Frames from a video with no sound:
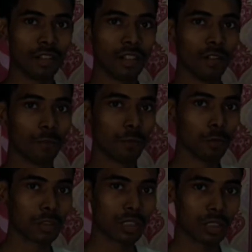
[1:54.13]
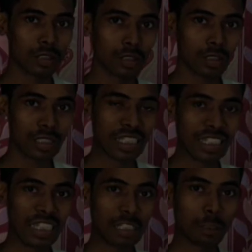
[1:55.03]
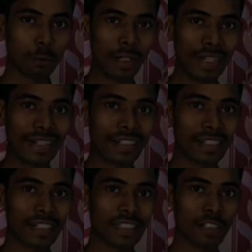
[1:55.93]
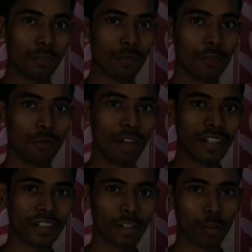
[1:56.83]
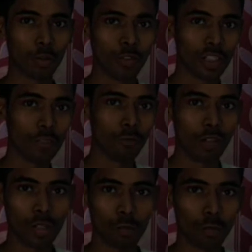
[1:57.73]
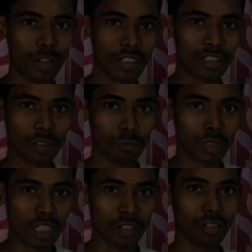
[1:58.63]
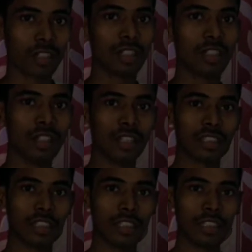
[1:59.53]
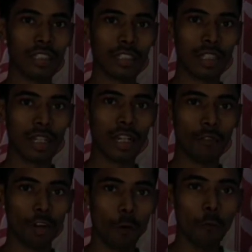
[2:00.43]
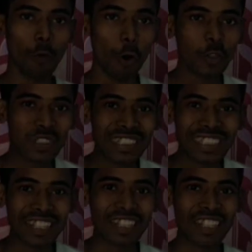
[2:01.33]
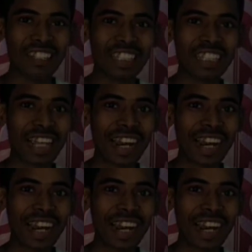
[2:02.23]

If you see today data, then you will find around 21 point something, okay, the level of oxygen in the